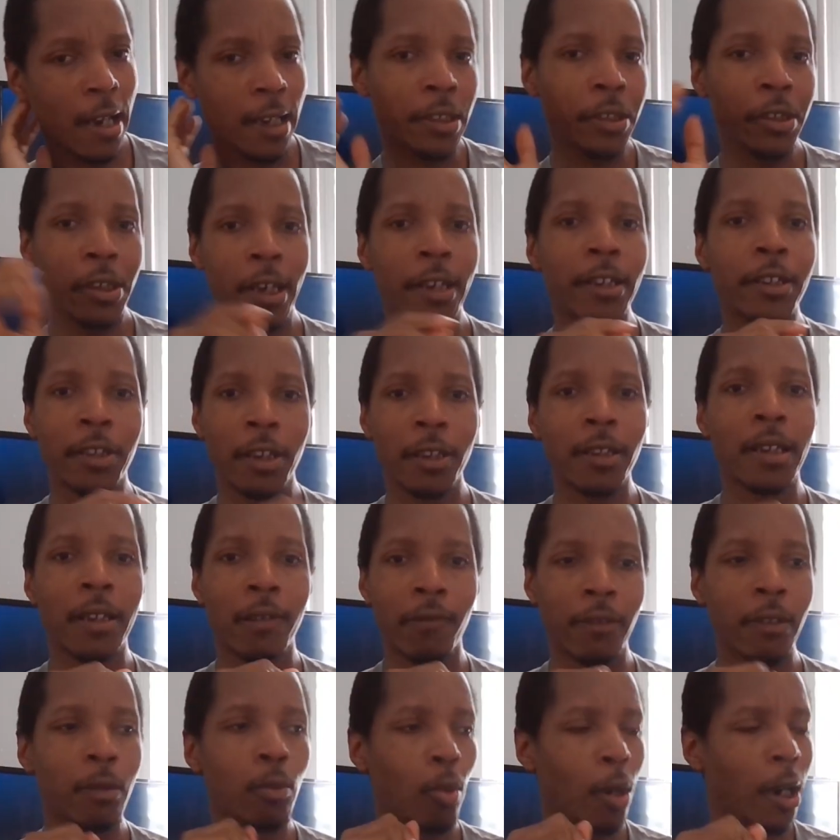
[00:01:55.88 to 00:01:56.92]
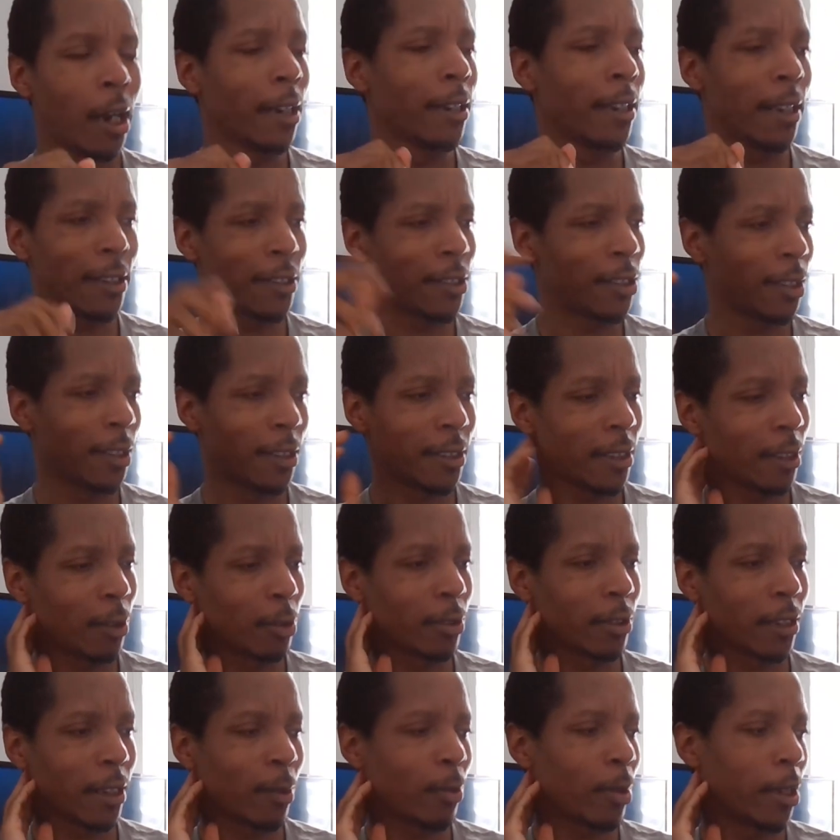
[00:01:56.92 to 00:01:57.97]
actually, I'd sit there and rewind that thing because I
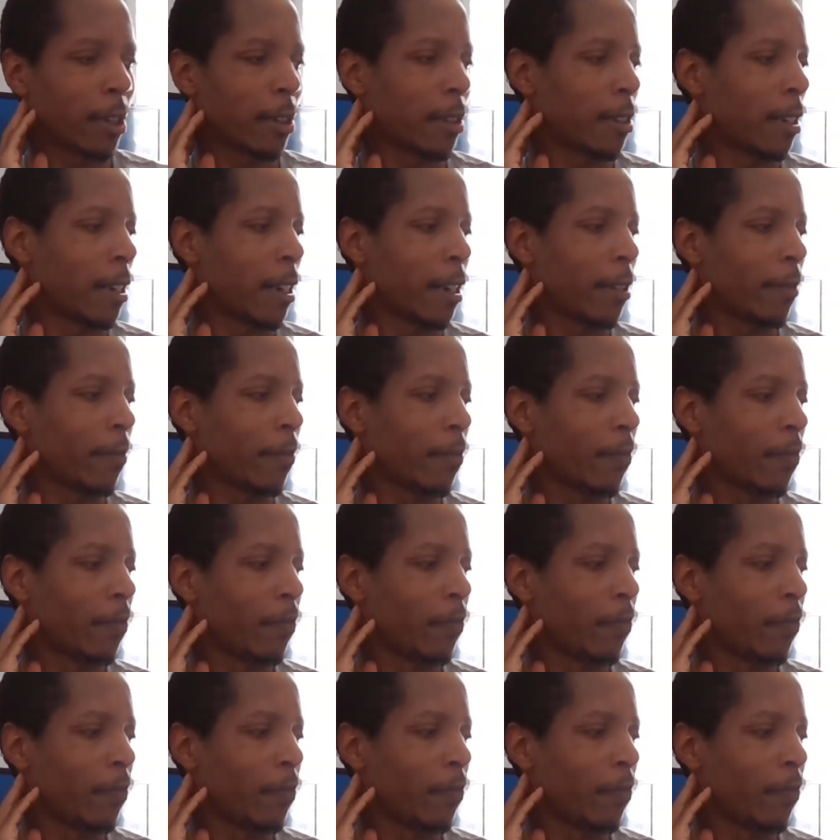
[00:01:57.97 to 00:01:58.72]
was like, wait, did I?